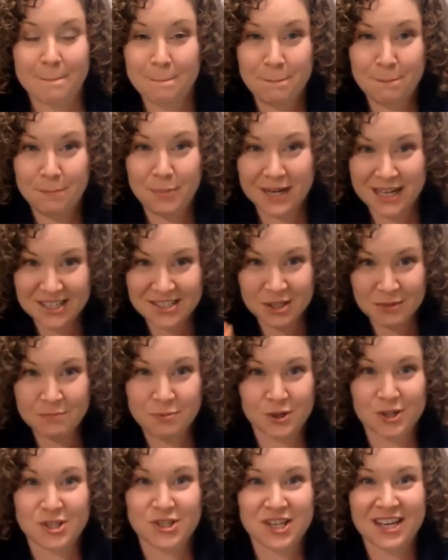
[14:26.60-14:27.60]
but it's in
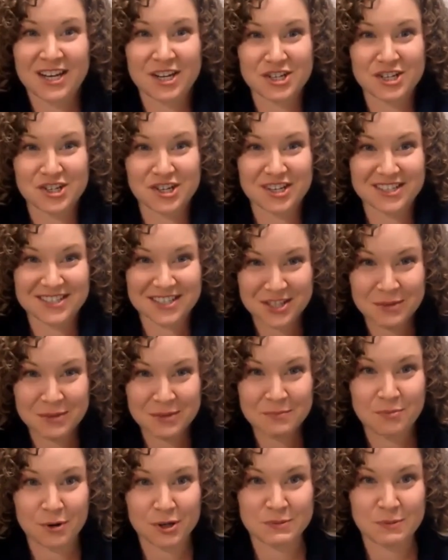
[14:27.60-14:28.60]
percentages. It's in
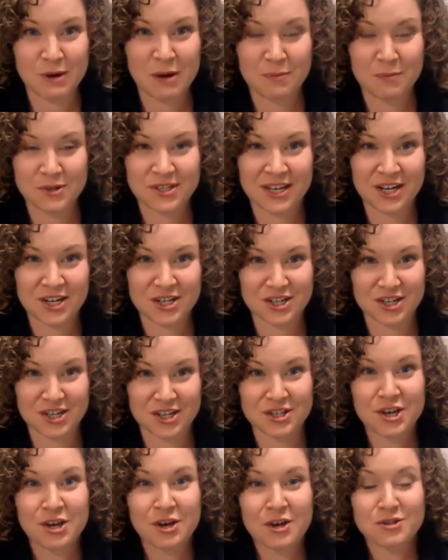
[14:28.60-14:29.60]
small
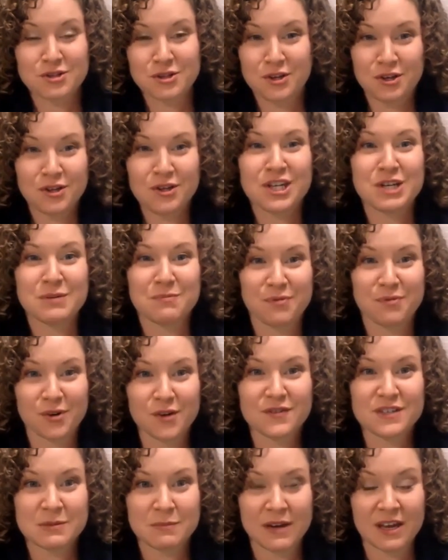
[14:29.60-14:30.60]
percentages. So you need to prove
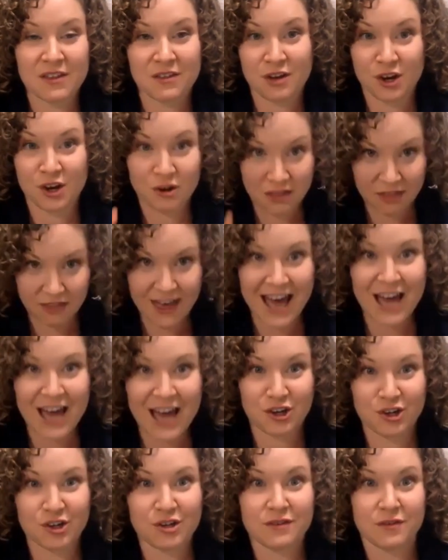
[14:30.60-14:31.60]
to me that you're that
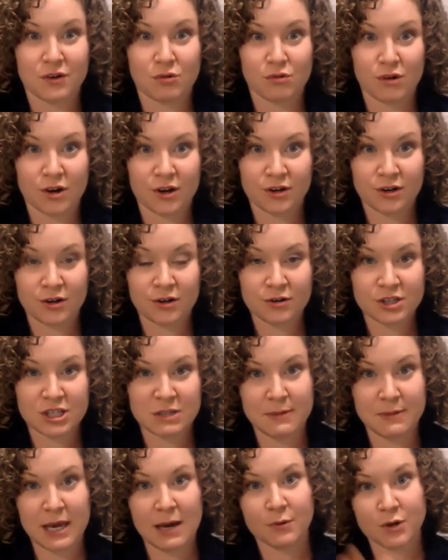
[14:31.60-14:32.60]
good of a runner to
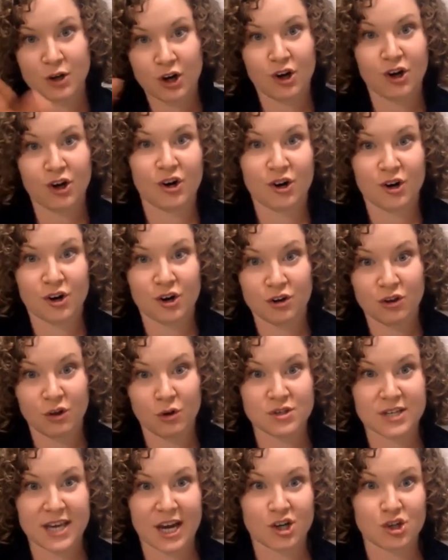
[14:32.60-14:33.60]
be able to earn
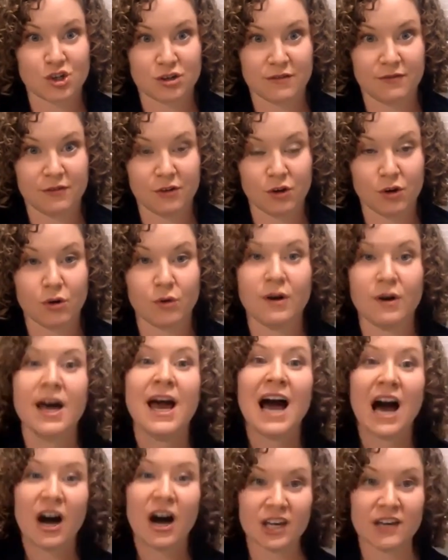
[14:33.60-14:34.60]
those extra few.
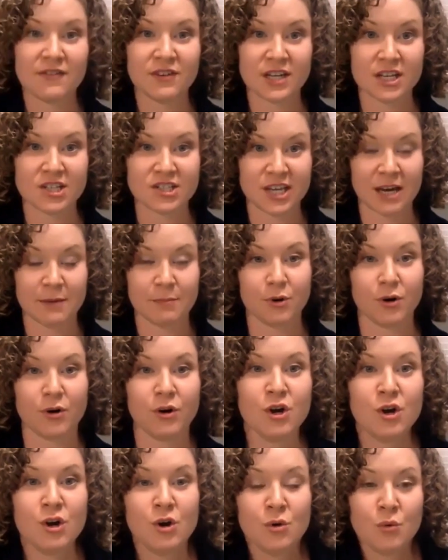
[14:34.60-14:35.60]
I'll give you an example.
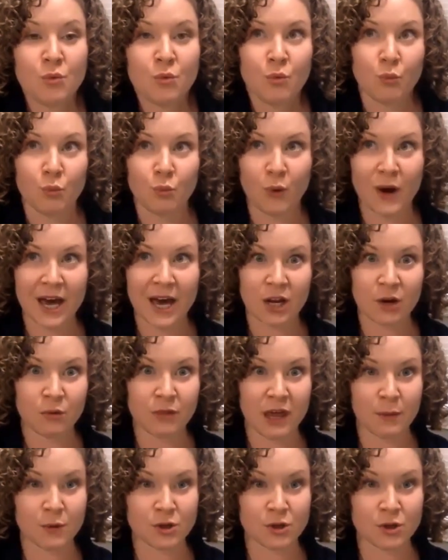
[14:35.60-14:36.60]
When
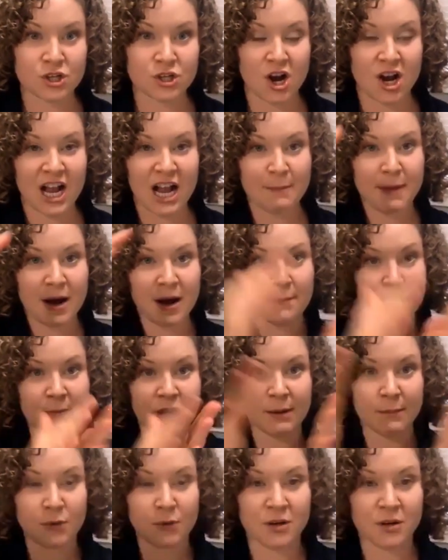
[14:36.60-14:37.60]
they were talking about
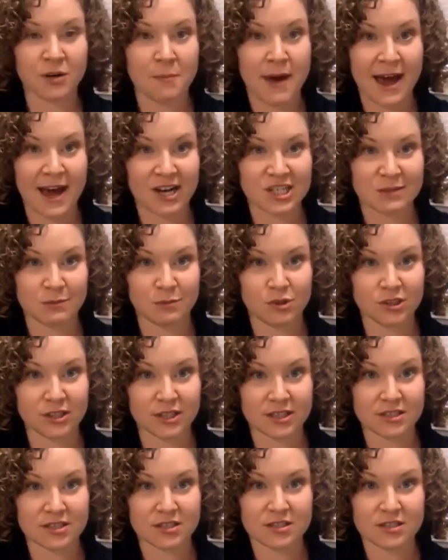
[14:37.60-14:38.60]
minimal and
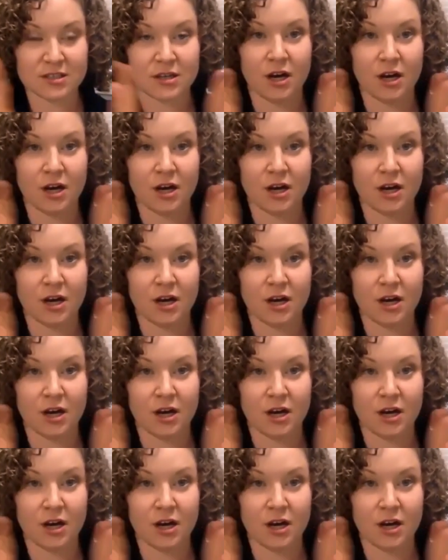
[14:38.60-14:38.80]
maximalist